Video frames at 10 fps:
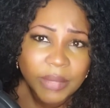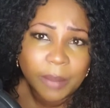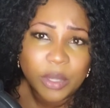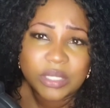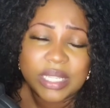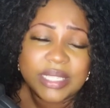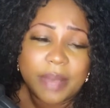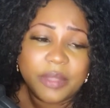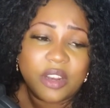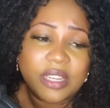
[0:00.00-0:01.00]
Most of the
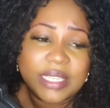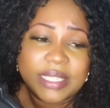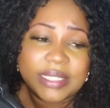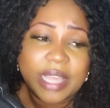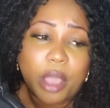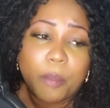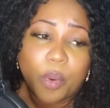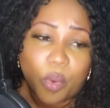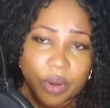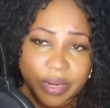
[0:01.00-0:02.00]
time, the narcissists, they are
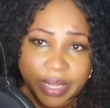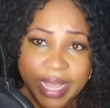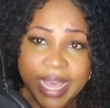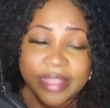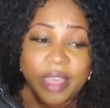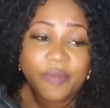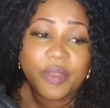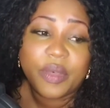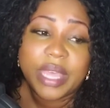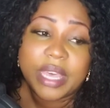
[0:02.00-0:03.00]
bored. They
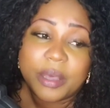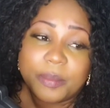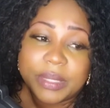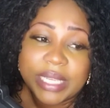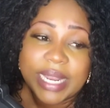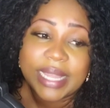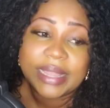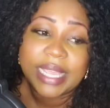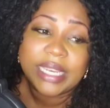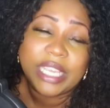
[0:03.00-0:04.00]
feel incomplete and
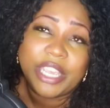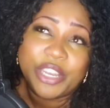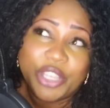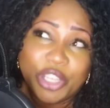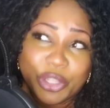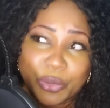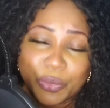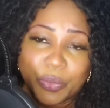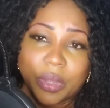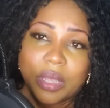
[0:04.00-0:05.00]
they need
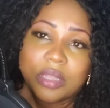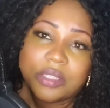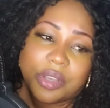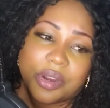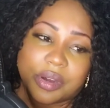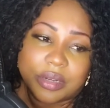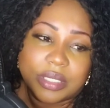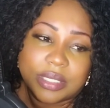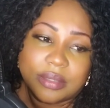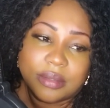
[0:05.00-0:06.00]
you to
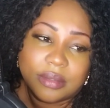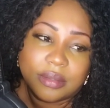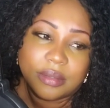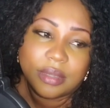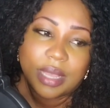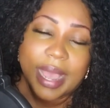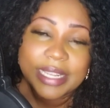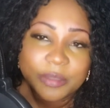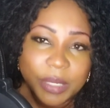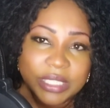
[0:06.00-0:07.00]
hurt
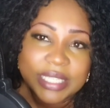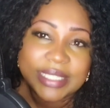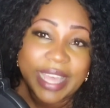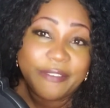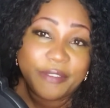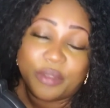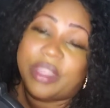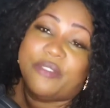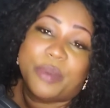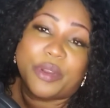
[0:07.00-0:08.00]
as much as they feel
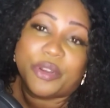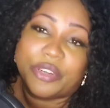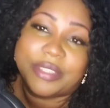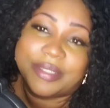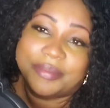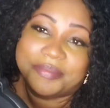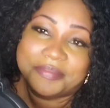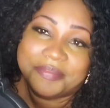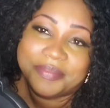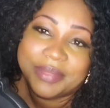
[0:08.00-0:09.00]
they've been hurt
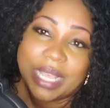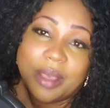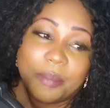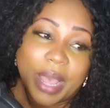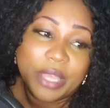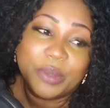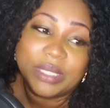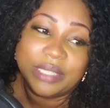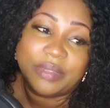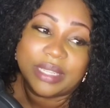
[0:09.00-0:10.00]
by you
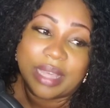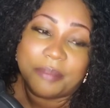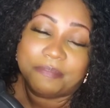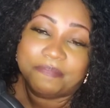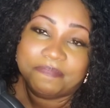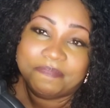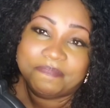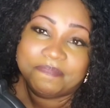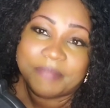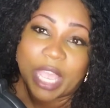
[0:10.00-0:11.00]
leaving them
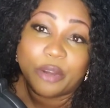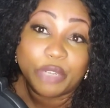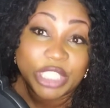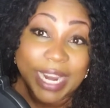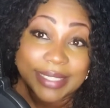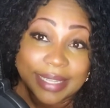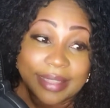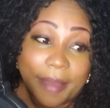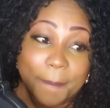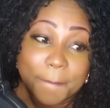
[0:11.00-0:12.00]
and rejecting
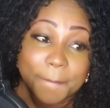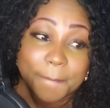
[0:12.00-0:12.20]
them.